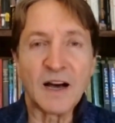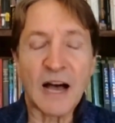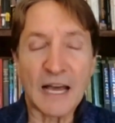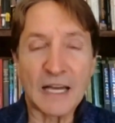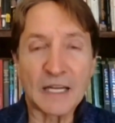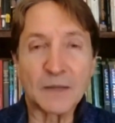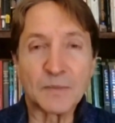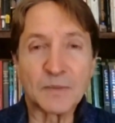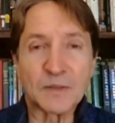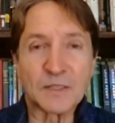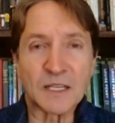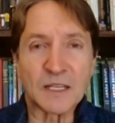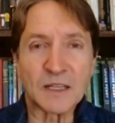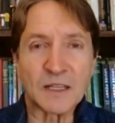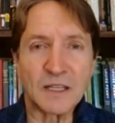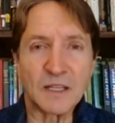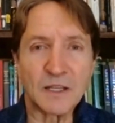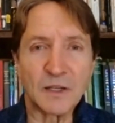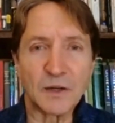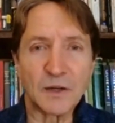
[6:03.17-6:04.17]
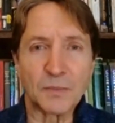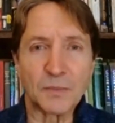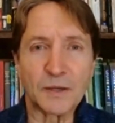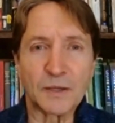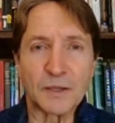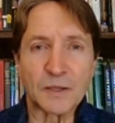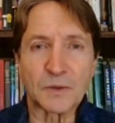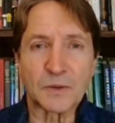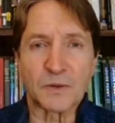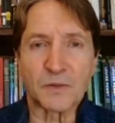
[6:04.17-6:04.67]
items that the
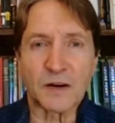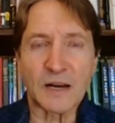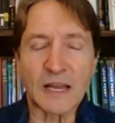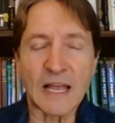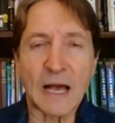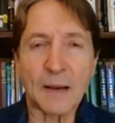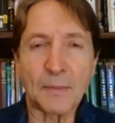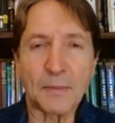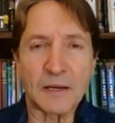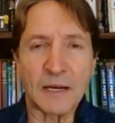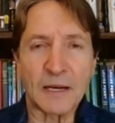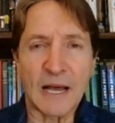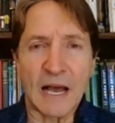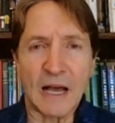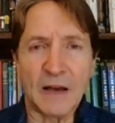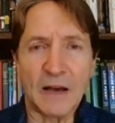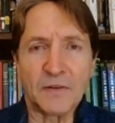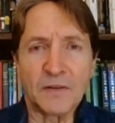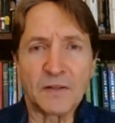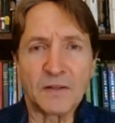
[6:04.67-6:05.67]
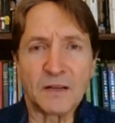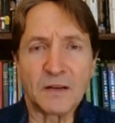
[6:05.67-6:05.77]
Europeans were very happy to have.